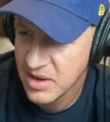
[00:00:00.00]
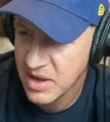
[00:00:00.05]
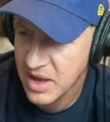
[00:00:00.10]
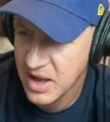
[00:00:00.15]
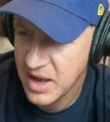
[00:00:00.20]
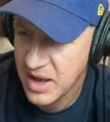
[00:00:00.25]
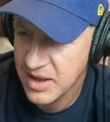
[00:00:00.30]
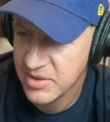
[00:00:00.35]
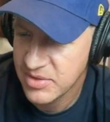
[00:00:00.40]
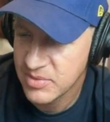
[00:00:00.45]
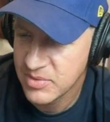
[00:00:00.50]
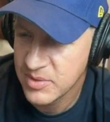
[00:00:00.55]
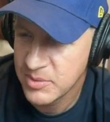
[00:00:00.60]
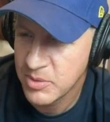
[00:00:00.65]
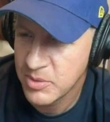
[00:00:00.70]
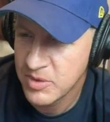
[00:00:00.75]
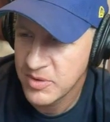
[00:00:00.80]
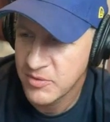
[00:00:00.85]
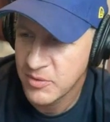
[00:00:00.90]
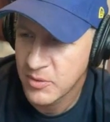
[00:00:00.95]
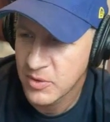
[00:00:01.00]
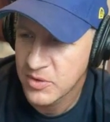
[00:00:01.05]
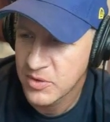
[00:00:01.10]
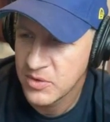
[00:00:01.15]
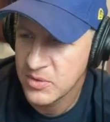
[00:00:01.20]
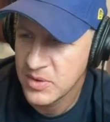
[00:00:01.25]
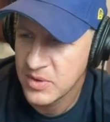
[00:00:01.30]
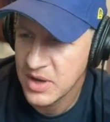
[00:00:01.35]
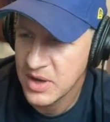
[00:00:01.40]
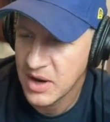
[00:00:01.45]

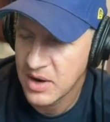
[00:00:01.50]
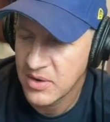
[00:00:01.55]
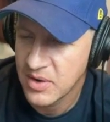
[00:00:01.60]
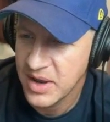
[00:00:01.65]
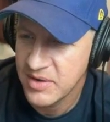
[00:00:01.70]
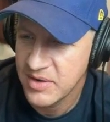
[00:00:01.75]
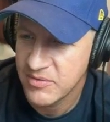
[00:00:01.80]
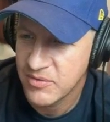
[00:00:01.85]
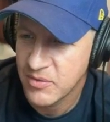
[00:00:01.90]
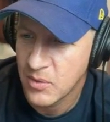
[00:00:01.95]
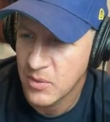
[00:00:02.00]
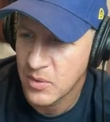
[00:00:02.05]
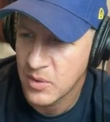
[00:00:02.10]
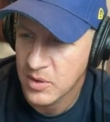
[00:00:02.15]
3.42 ERA for